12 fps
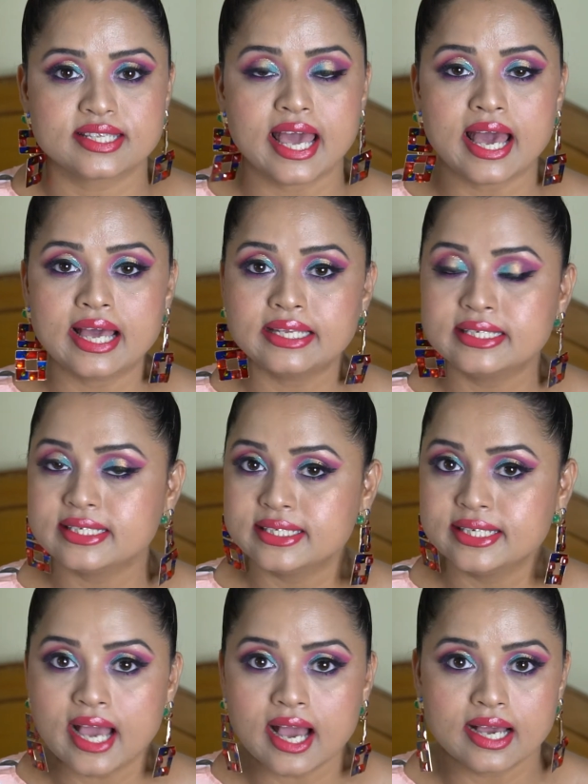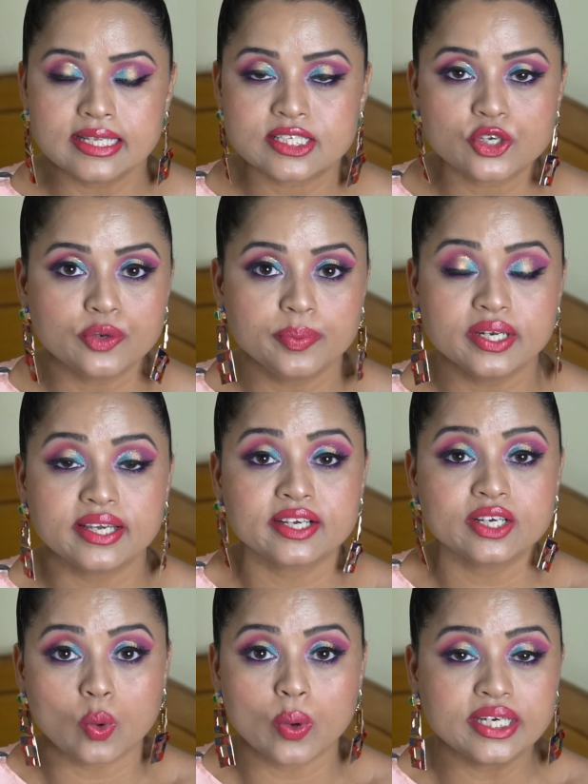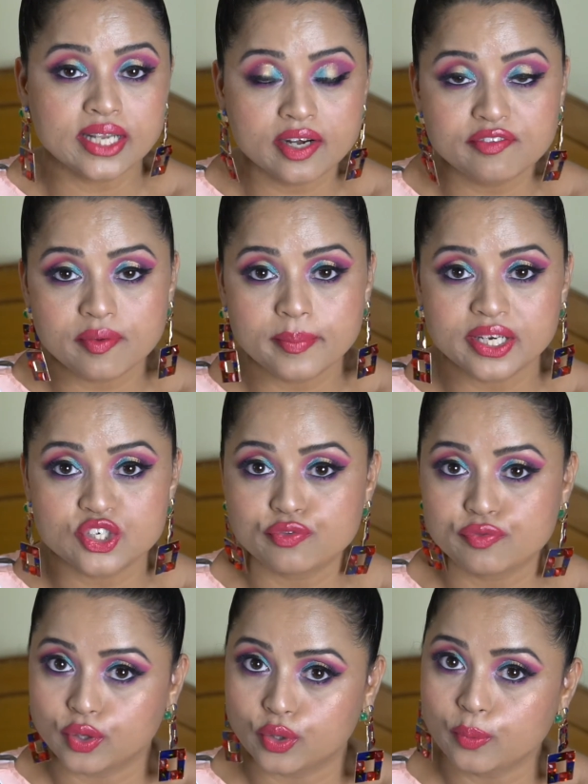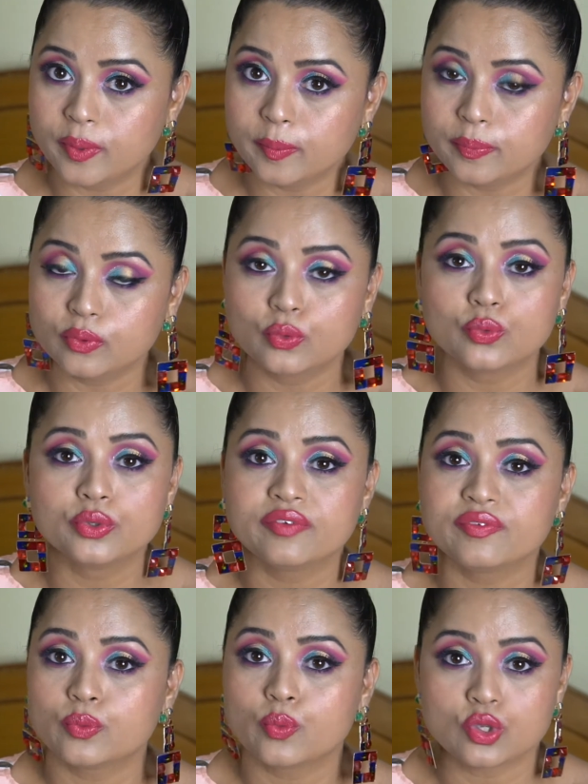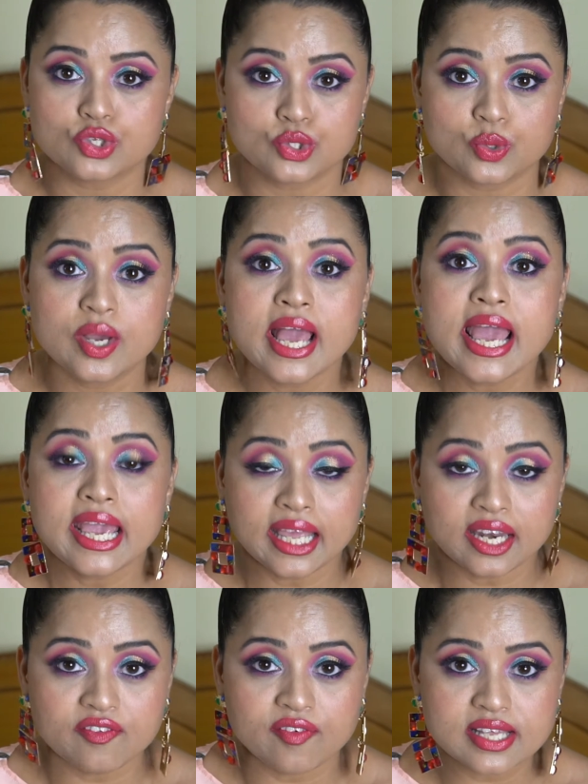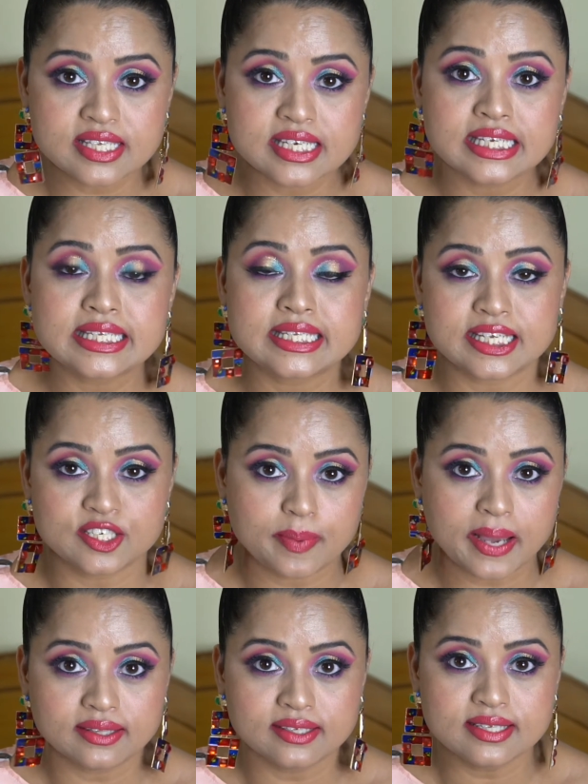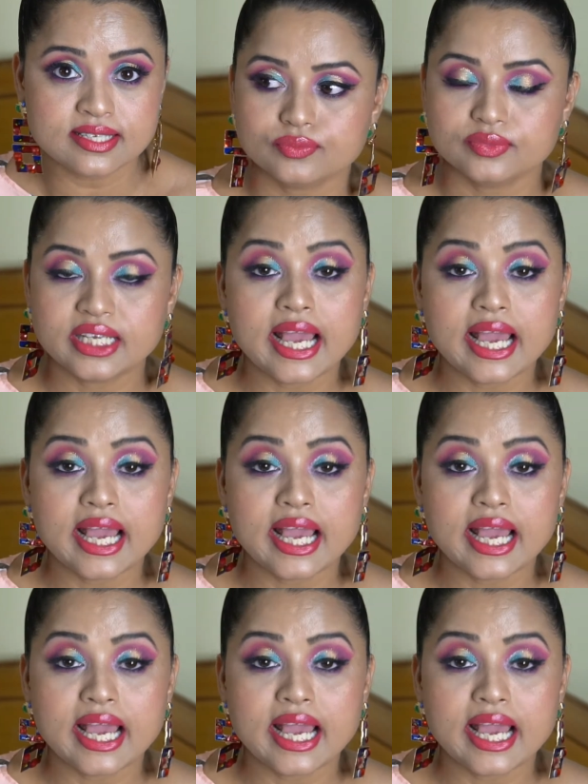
and yeah, it's going to be quite informative for you people, whoever wants to invest in such palettes.